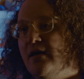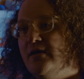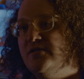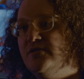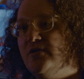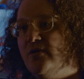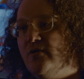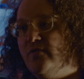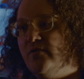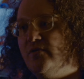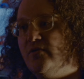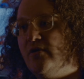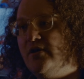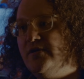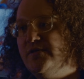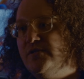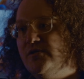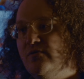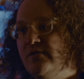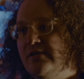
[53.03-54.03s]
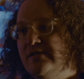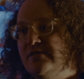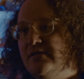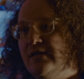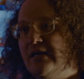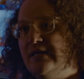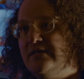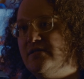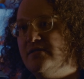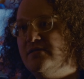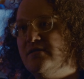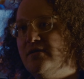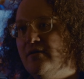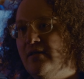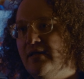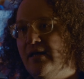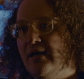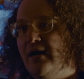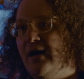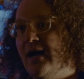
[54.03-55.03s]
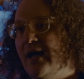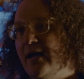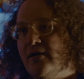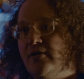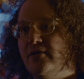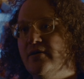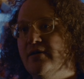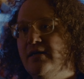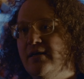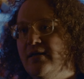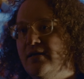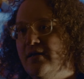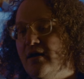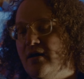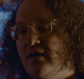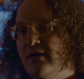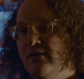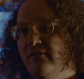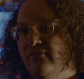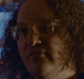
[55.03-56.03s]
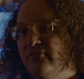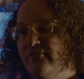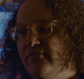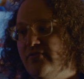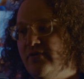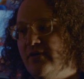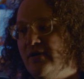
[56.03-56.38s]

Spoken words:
So there also isn't necessarily a hierarchy of